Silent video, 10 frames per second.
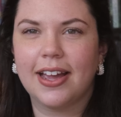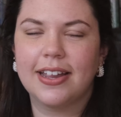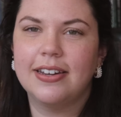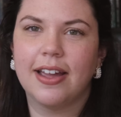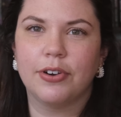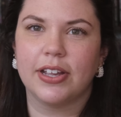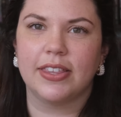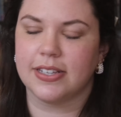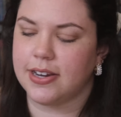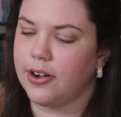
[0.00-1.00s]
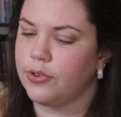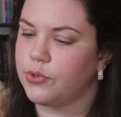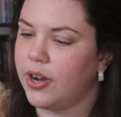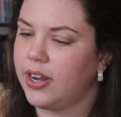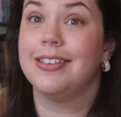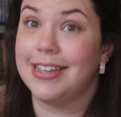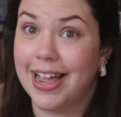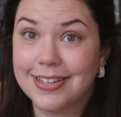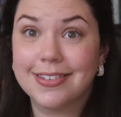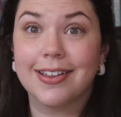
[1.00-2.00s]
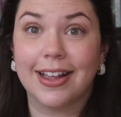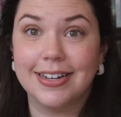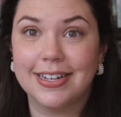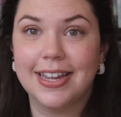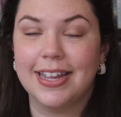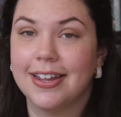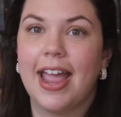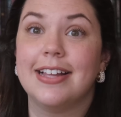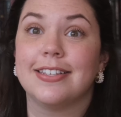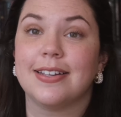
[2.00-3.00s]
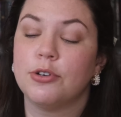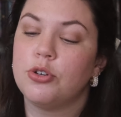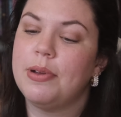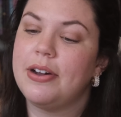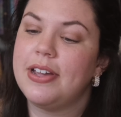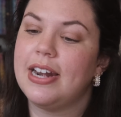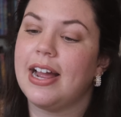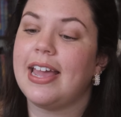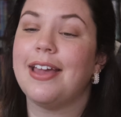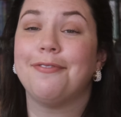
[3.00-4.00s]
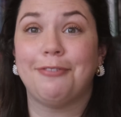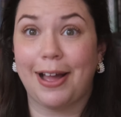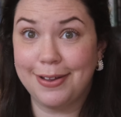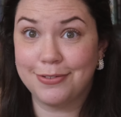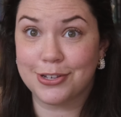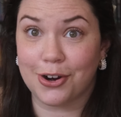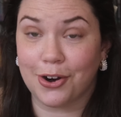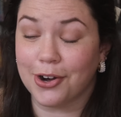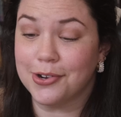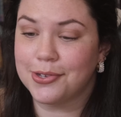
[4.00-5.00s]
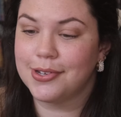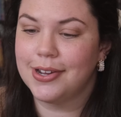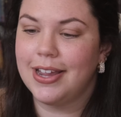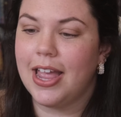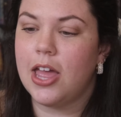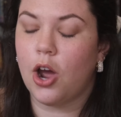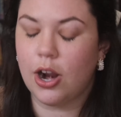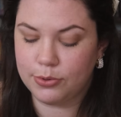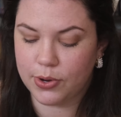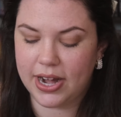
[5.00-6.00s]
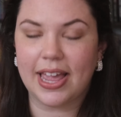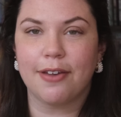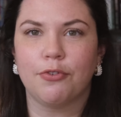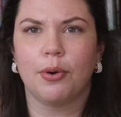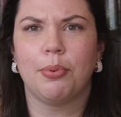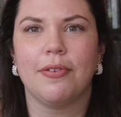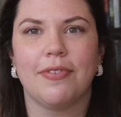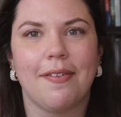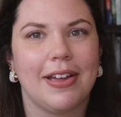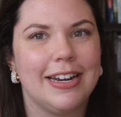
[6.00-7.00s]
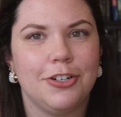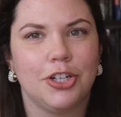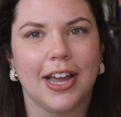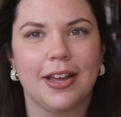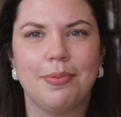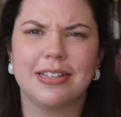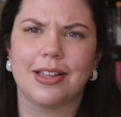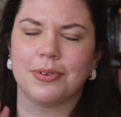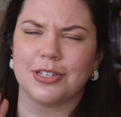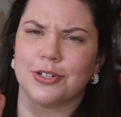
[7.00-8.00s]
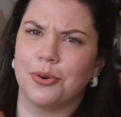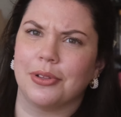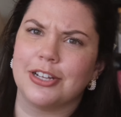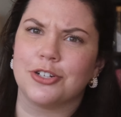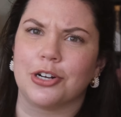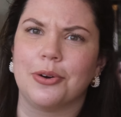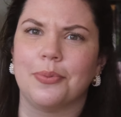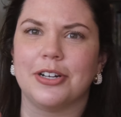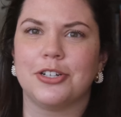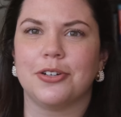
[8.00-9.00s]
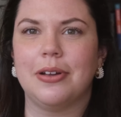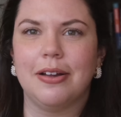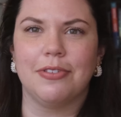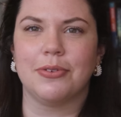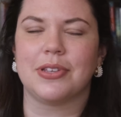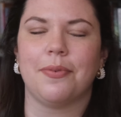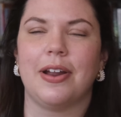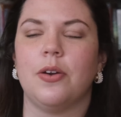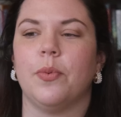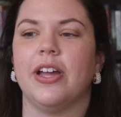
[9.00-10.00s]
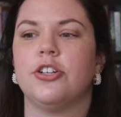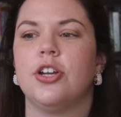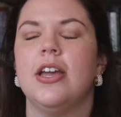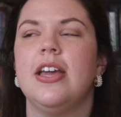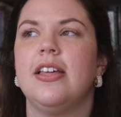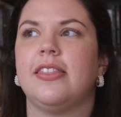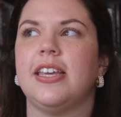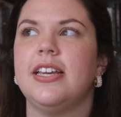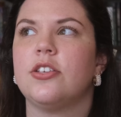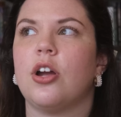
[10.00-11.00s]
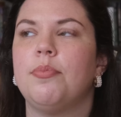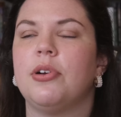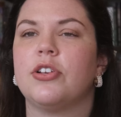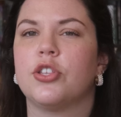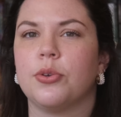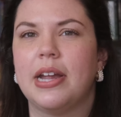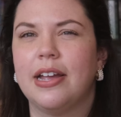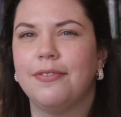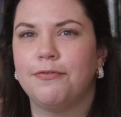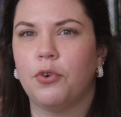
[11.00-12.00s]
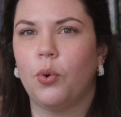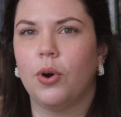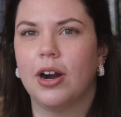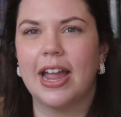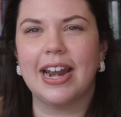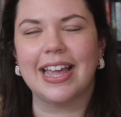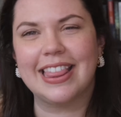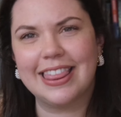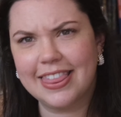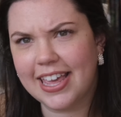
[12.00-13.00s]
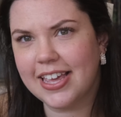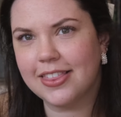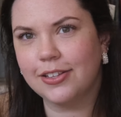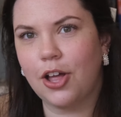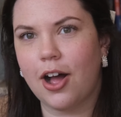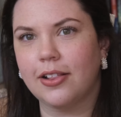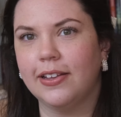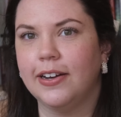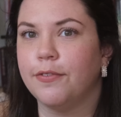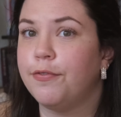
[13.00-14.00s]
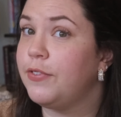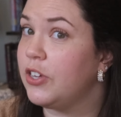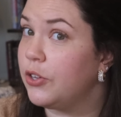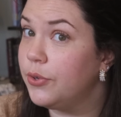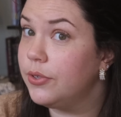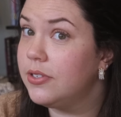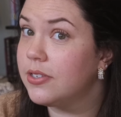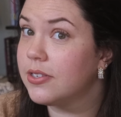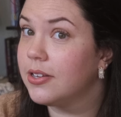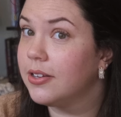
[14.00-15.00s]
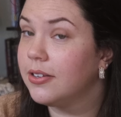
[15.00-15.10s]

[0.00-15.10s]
I never get these titles right. Yes, I did. And Summer's Rebellion, I gave 5 stars. And Autumn's Reign, I gave 4.5. I had to check because I wasn't totally sure which of those I rated which. These are books 3 and 4, and I think the Lachlan Feuds?